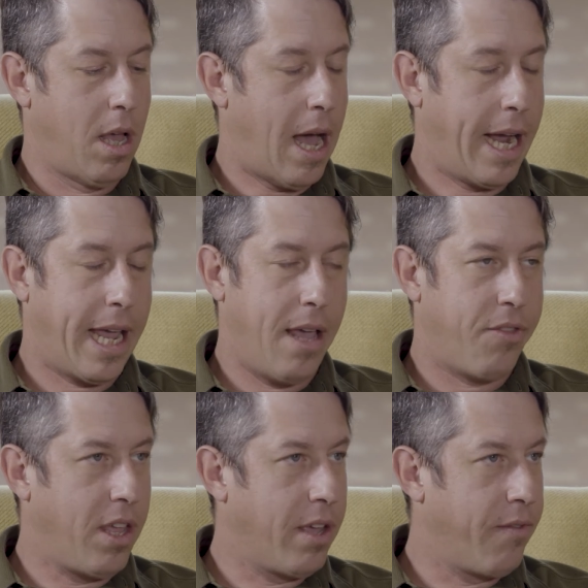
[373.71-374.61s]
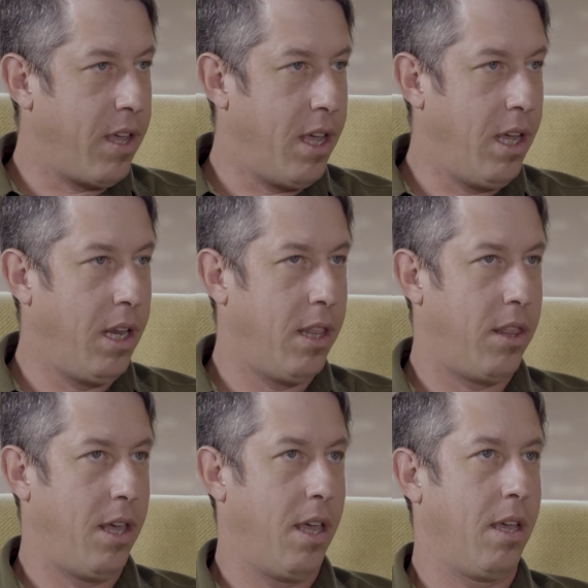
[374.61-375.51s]
I can't think of
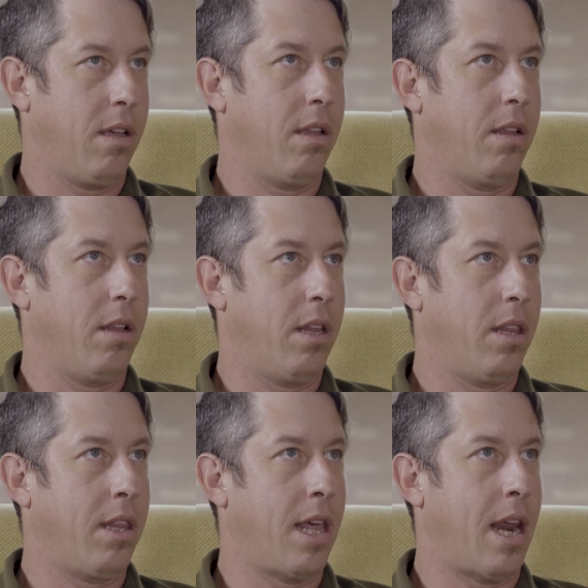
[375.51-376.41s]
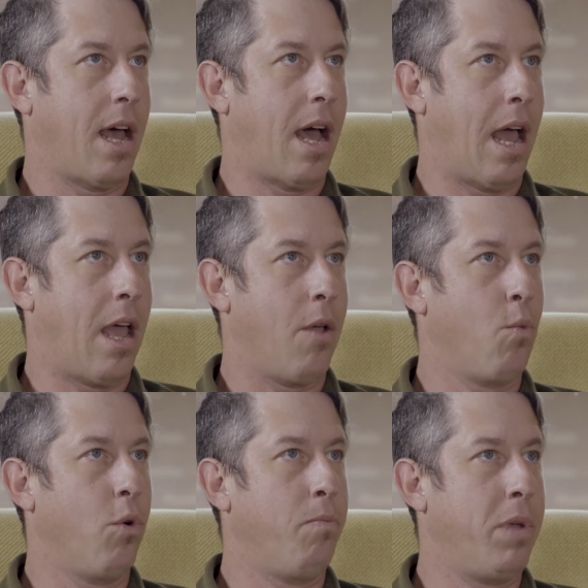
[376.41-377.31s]
anything that I
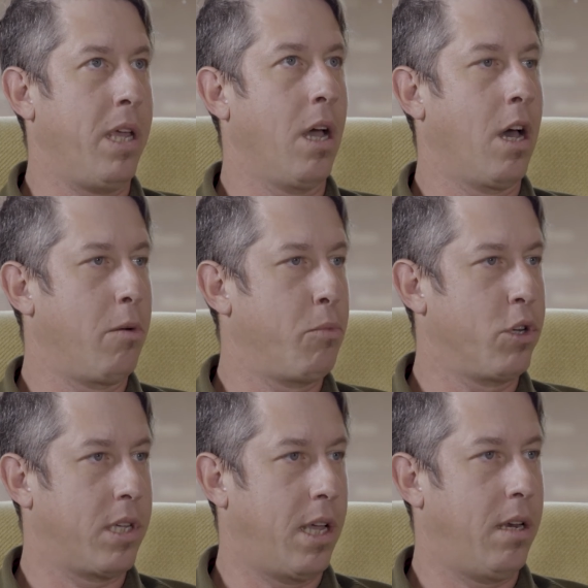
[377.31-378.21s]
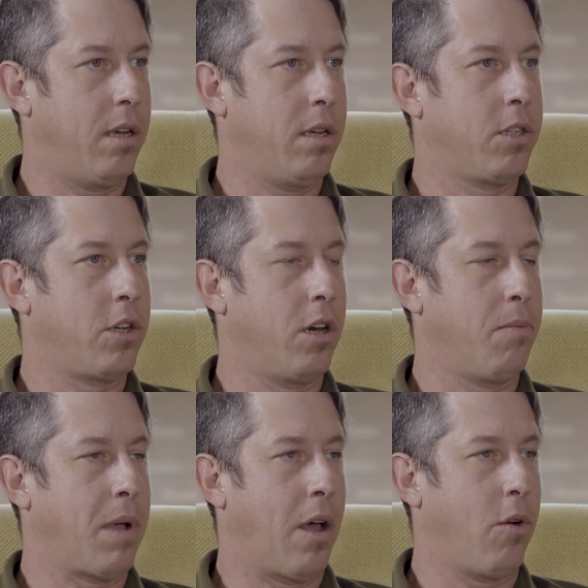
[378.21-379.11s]
would be 100% certain
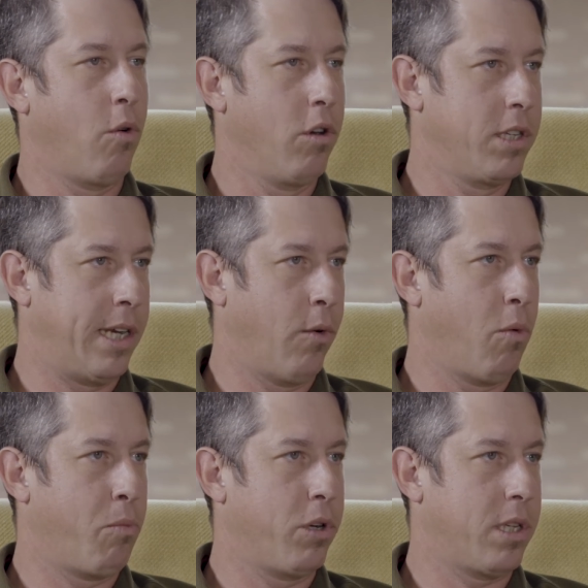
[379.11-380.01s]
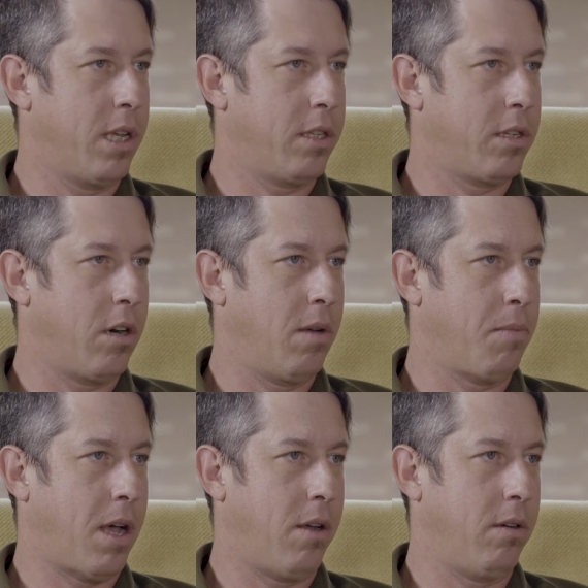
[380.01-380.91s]
about or 0% certain
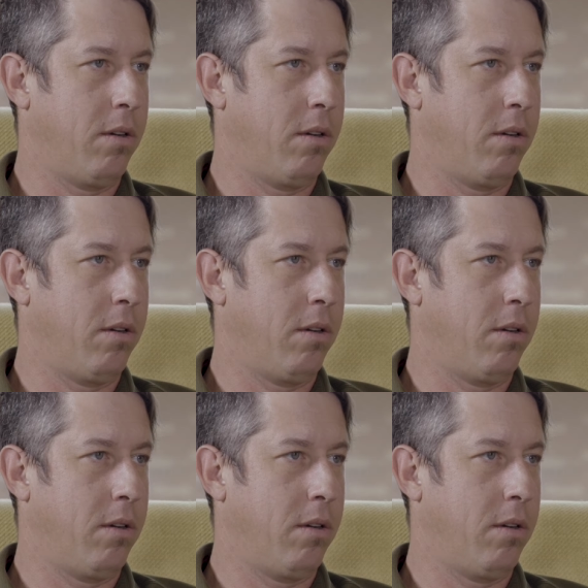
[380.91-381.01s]
about.